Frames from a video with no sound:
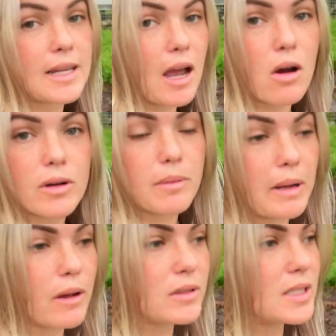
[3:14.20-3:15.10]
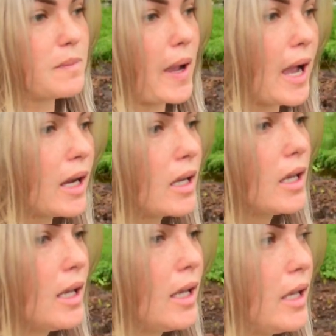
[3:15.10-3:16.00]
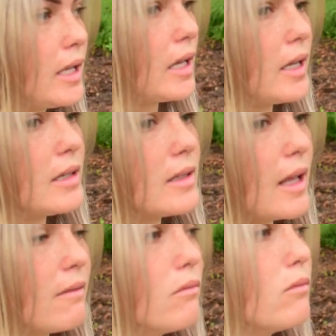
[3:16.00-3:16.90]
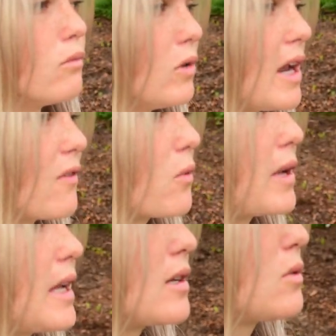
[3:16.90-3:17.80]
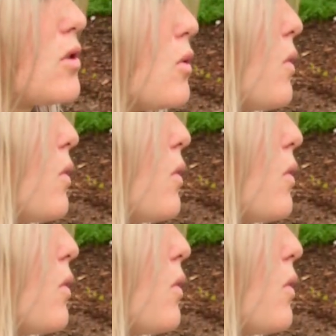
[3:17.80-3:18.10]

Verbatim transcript: down and bounces back. And then whenever we get to